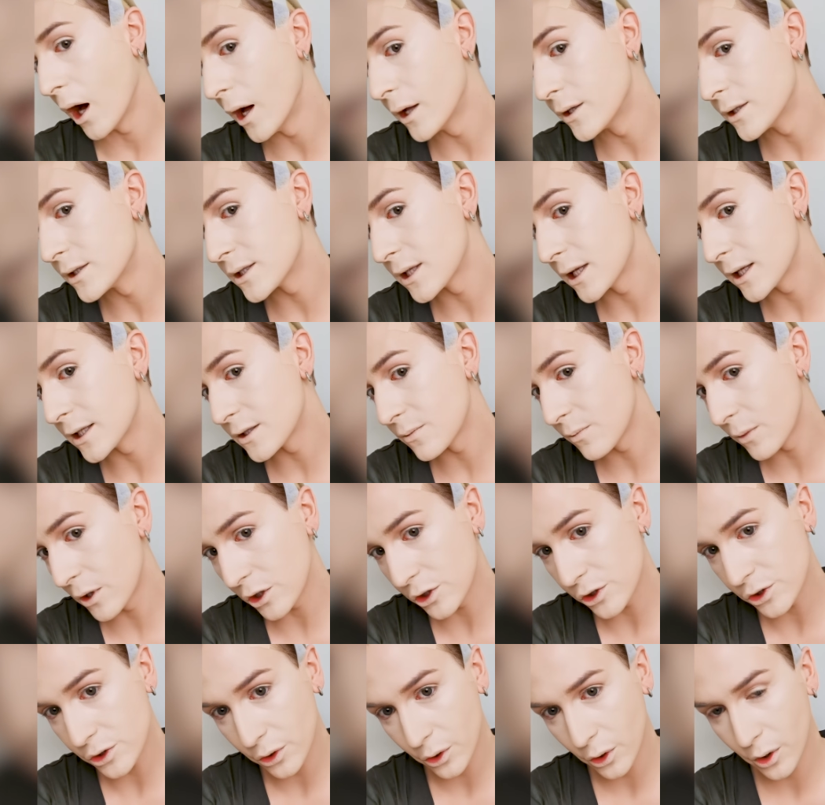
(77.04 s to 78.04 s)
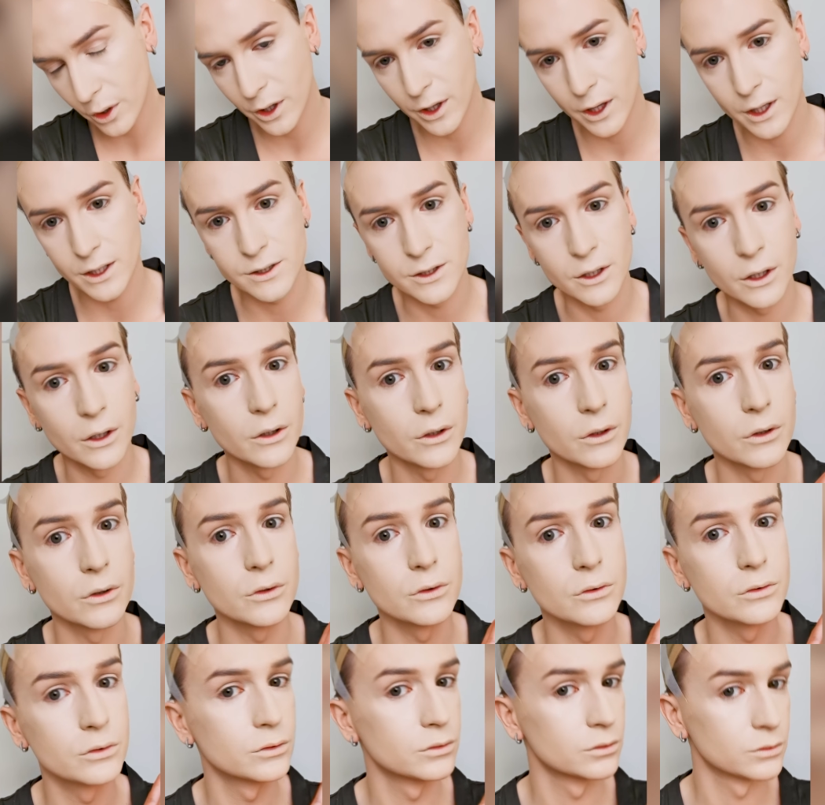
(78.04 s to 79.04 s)
I just like to make sure that there's
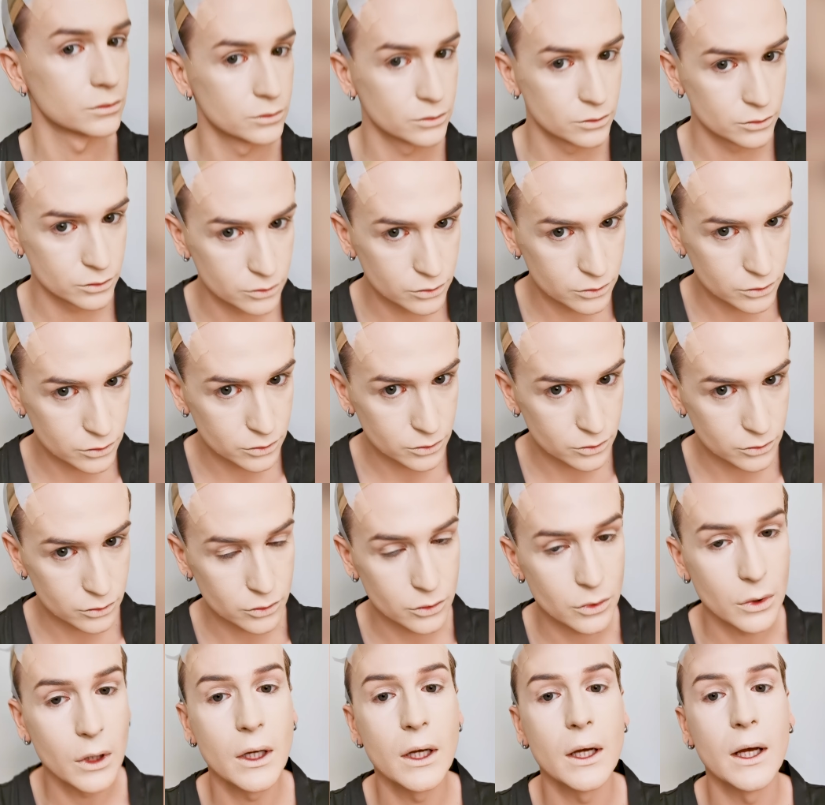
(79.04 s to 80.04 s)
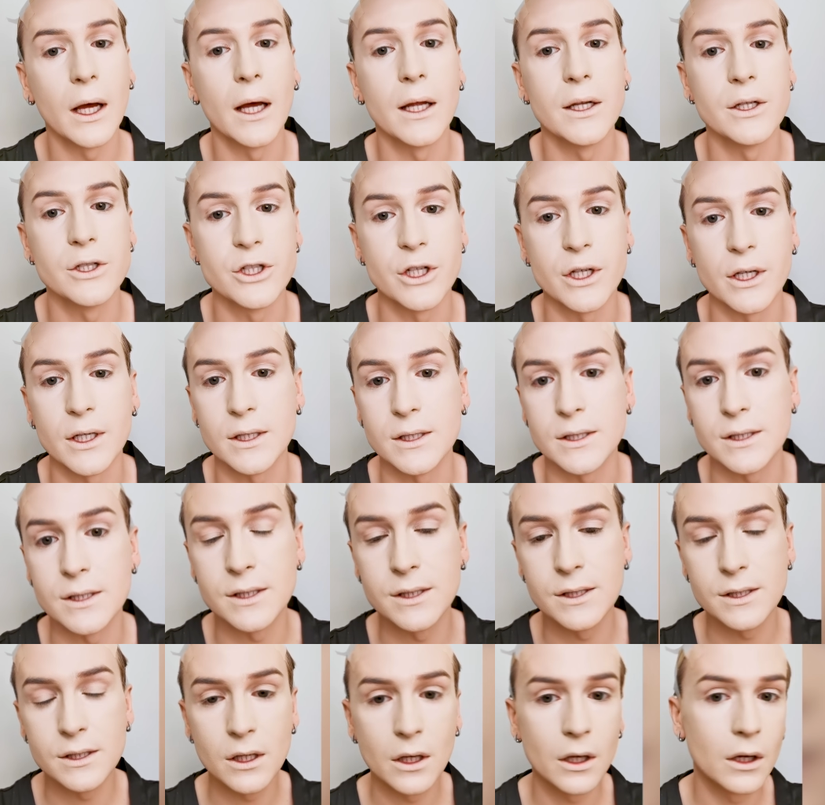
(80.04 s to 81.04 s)
no
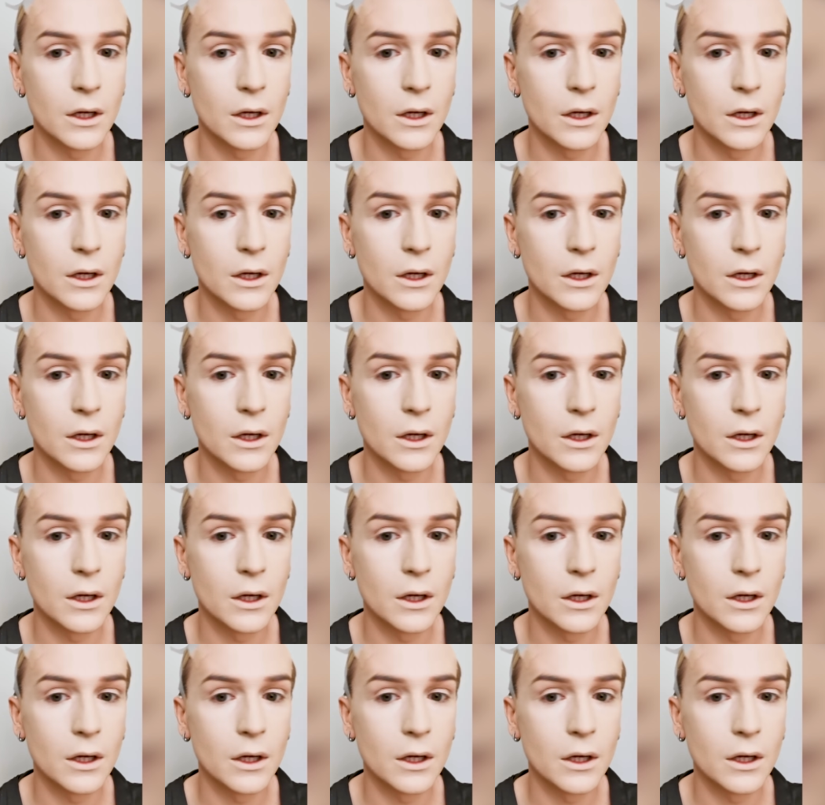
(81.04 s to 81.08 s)
edges.